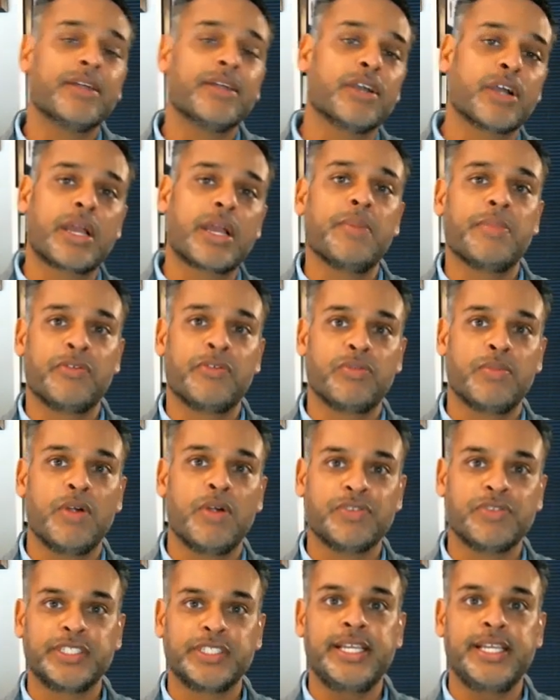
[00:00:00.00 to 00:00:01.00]
that are coming from
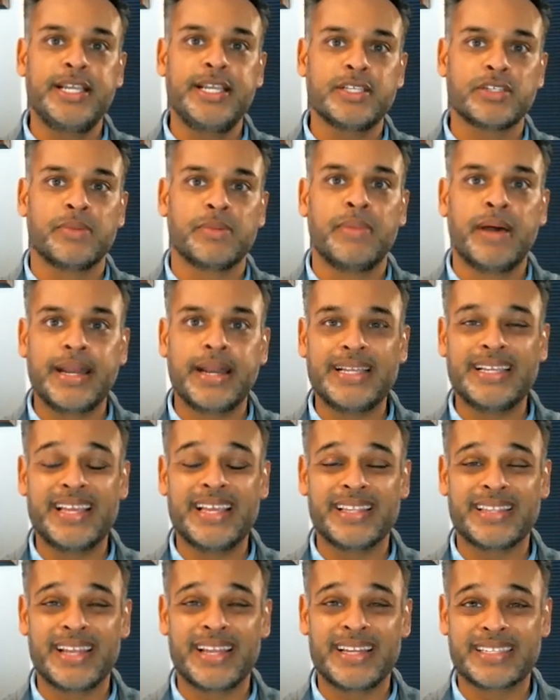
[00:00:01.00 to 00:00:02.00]
overseas or
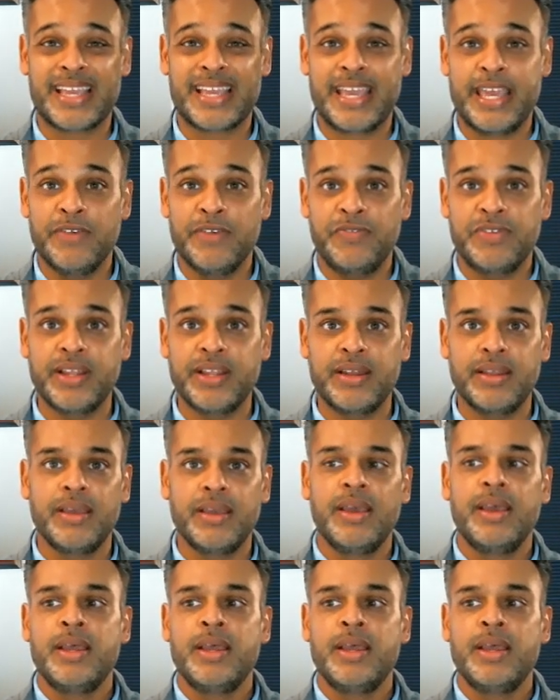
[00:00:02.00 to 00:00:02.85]
money that is gifted.